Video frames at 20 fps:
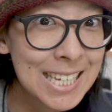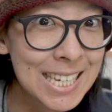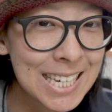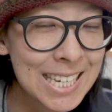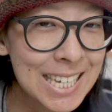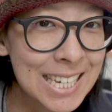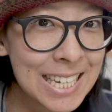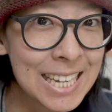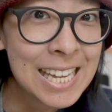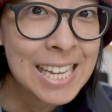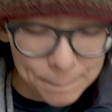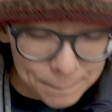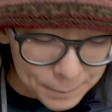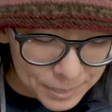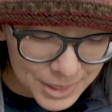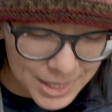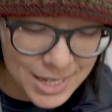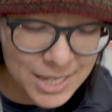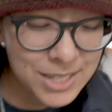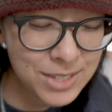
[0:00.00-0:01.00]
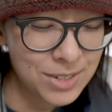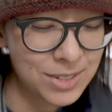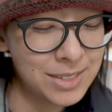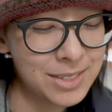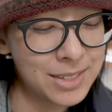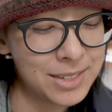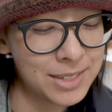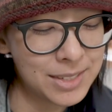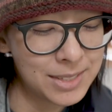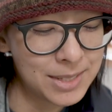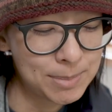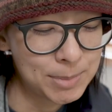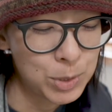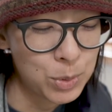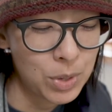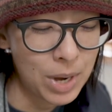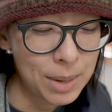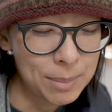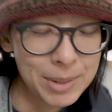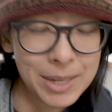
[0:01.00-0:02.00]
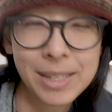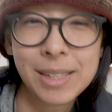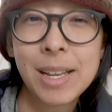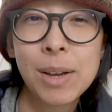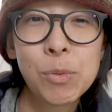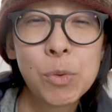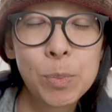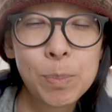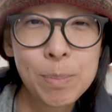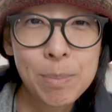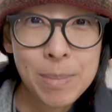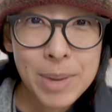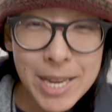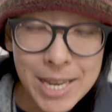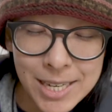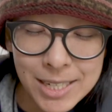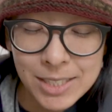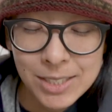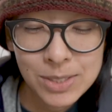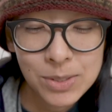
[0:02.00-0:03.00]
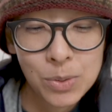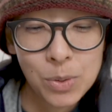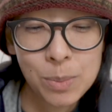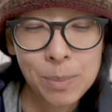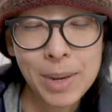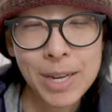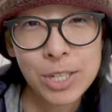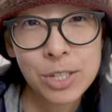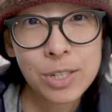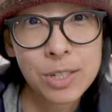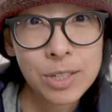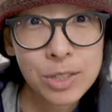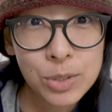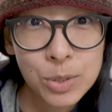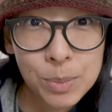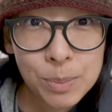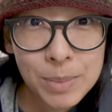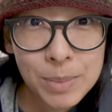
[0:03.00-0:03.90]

hehe, please consider subscribing. That would mean so much to